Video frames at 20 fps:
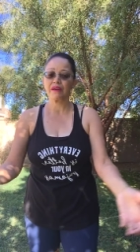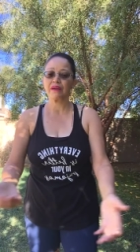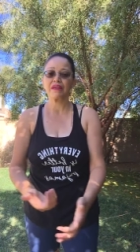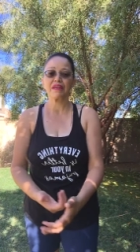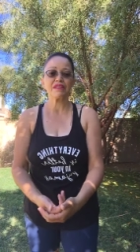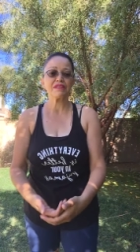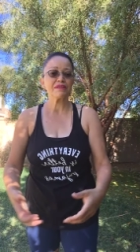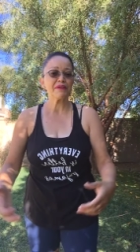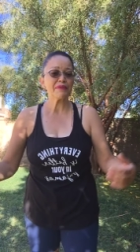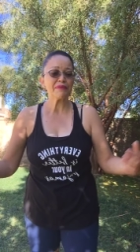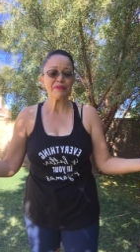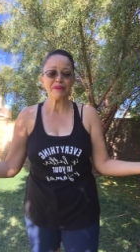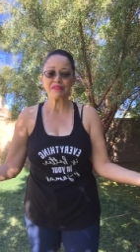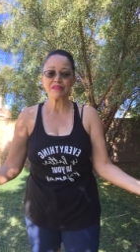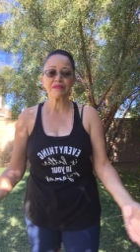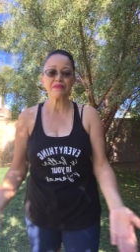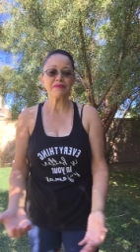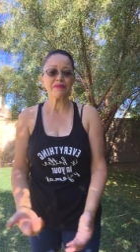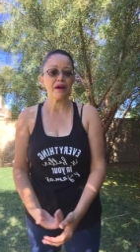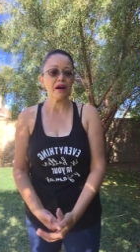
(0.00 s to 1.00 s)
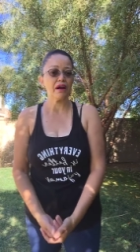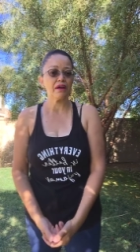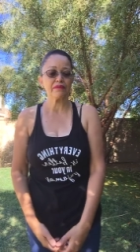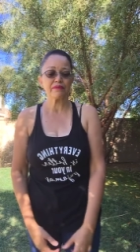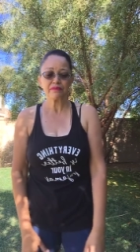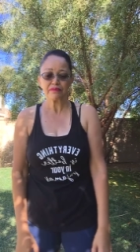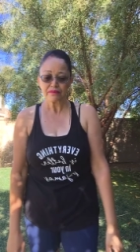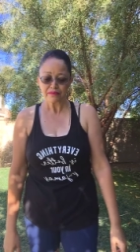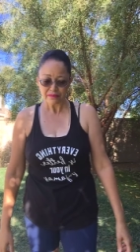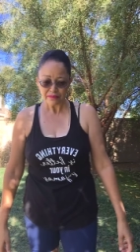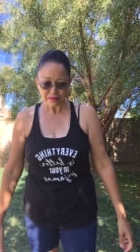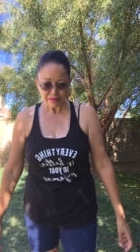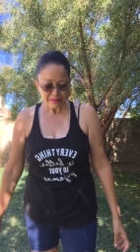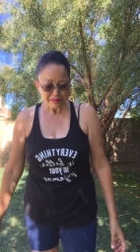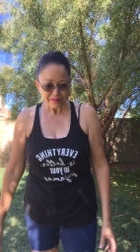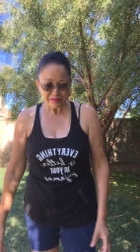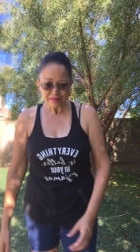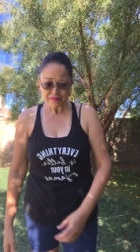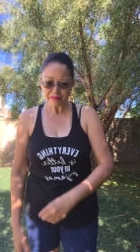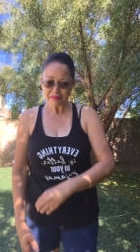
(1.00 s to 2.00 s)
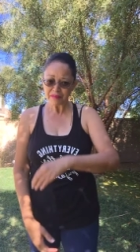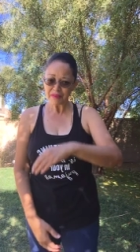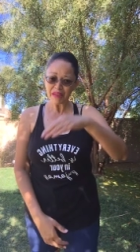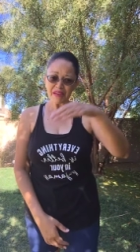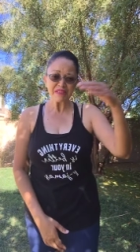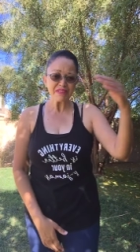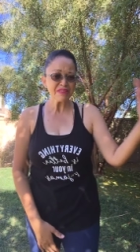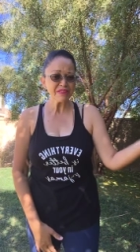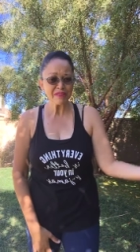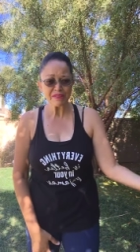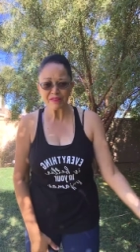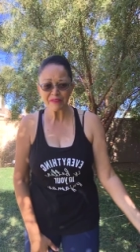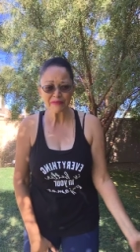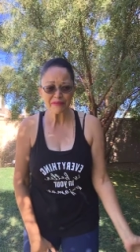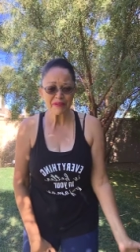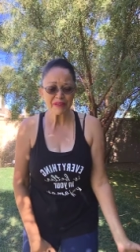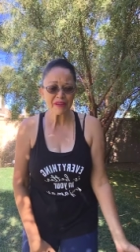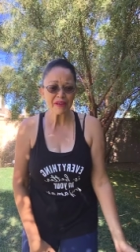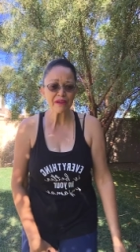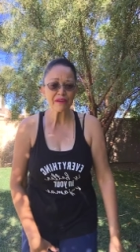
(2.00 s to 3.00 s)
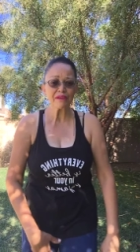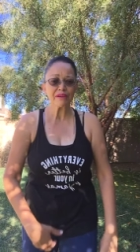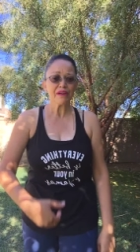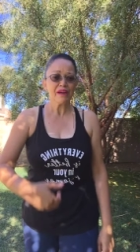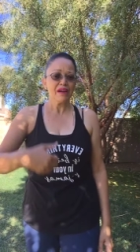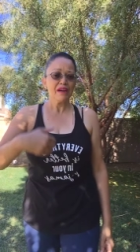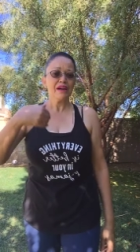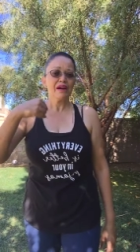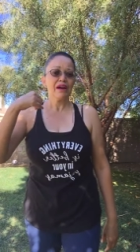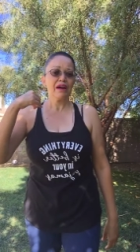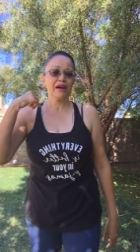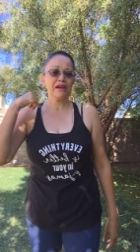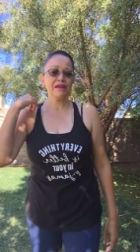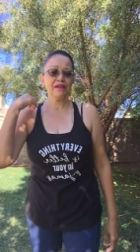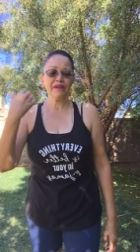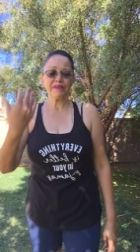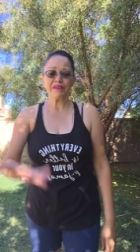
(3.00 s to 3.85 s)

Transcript: get your friends involved, share the video on